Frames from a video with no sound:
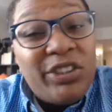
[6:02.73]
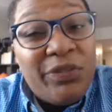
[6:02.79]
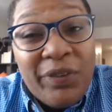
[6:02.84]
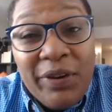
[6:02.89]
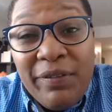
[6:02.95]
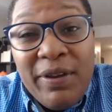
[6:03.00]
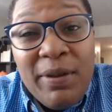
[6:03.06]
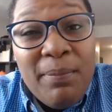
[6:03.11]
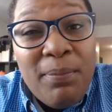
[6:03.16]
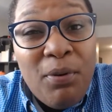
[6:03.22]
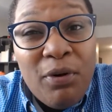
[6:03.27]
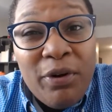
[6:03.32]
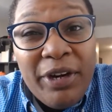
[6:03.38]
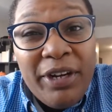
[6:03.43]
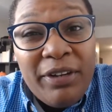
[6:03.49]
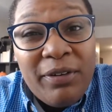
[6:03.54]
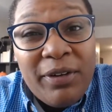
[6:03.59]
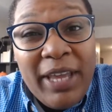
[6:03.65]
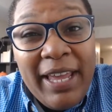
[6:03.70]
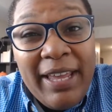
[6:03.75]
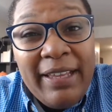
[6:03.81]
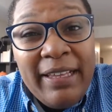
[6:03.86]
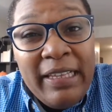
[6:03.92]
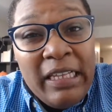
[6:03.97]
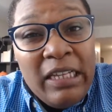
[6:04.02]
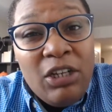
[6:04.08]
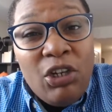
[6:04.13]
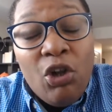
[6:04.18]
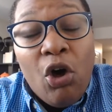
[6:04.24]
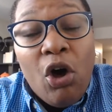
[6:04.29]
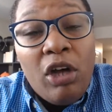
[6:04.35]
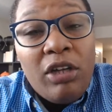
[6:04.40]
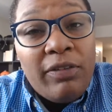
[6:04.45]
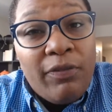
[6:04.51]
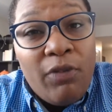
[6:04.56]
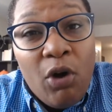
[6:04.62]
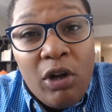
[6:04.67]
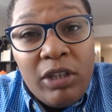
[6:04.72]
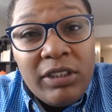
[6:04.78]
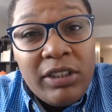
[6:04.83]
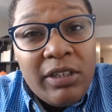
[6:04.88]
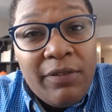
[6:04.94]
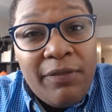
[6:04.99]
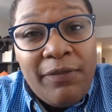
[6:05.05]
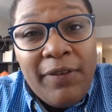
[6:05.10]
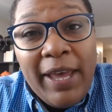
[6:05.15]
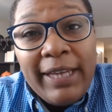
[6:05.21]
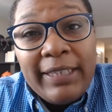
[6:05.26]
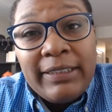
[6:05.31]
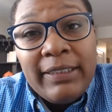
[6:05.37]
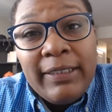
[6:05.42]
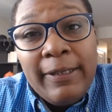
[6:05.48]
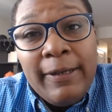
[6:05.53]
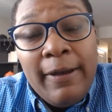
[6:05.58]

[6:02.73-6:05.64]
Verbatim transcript: are very important, okay? Law of cause and effect.